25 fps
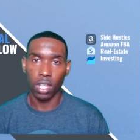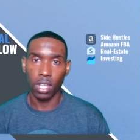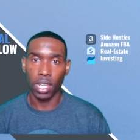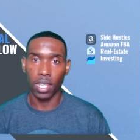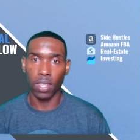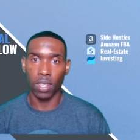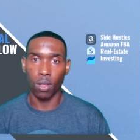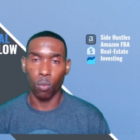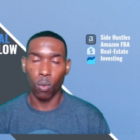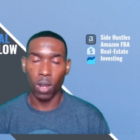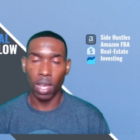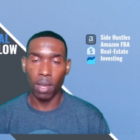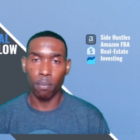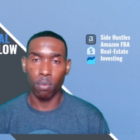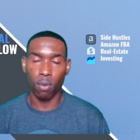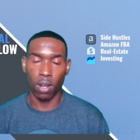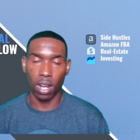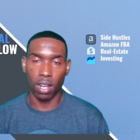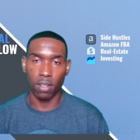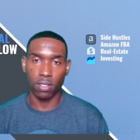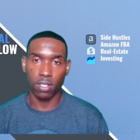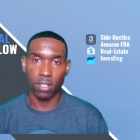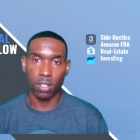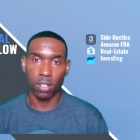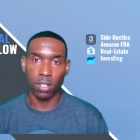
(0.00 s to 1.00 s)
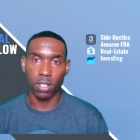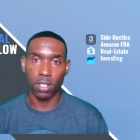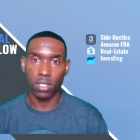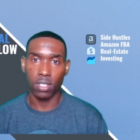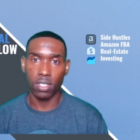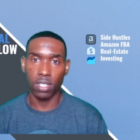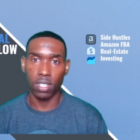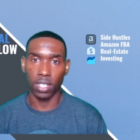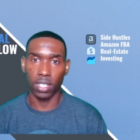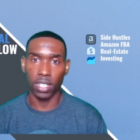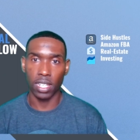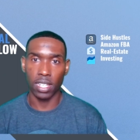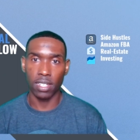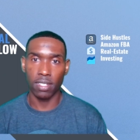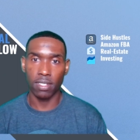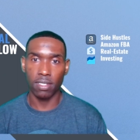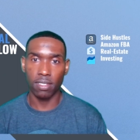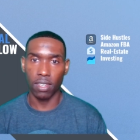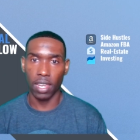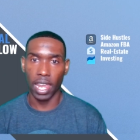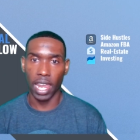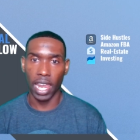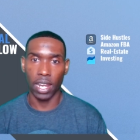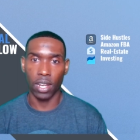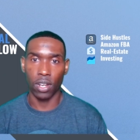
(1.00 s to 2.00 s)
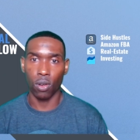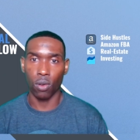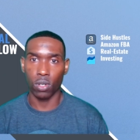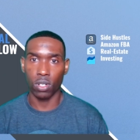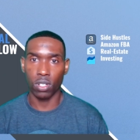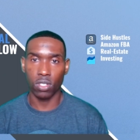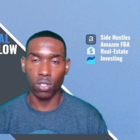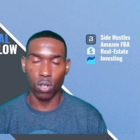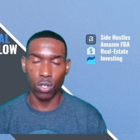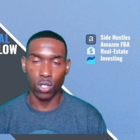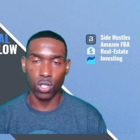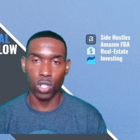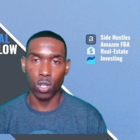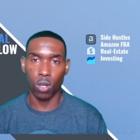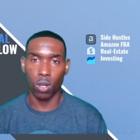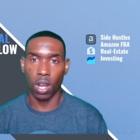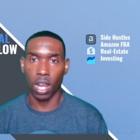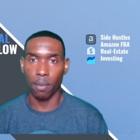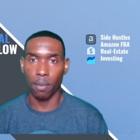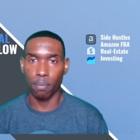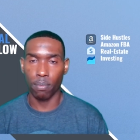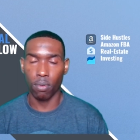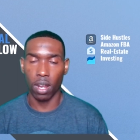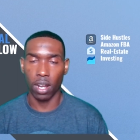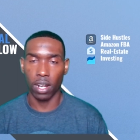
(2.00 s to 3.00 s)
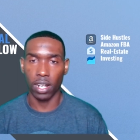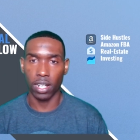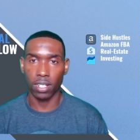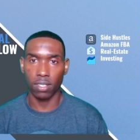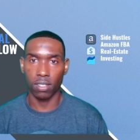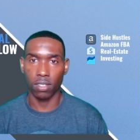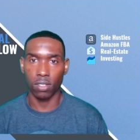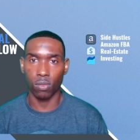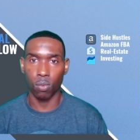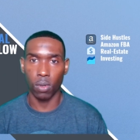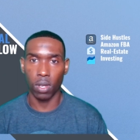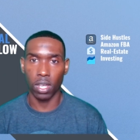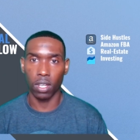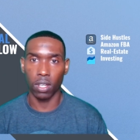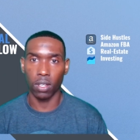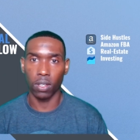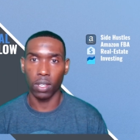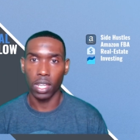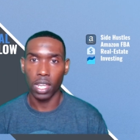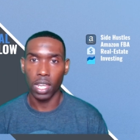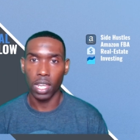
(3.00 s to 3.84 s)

in the web browser to list and or search your products as well.